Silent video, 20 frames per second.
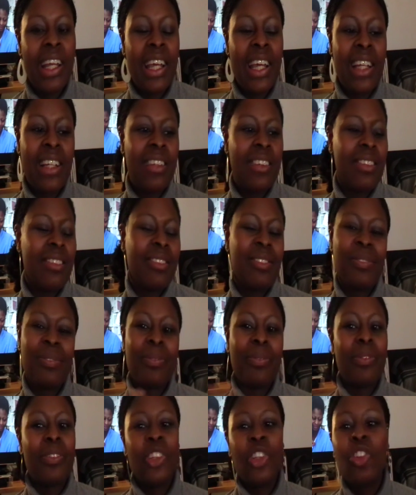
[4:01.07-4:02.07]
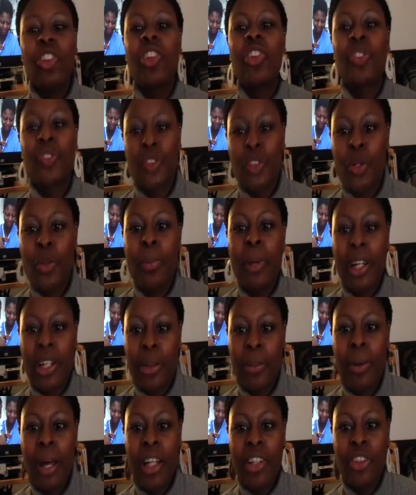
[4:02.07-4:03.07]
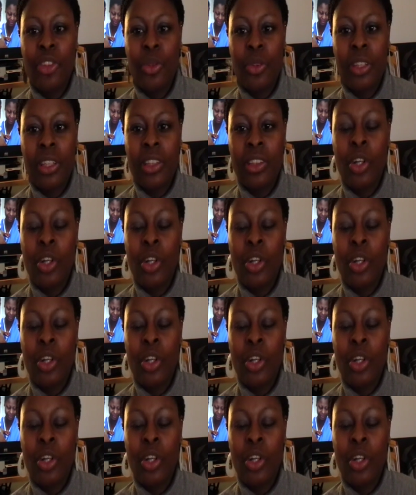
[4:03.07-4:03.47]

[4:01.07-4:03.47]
and you just feel better by doing it.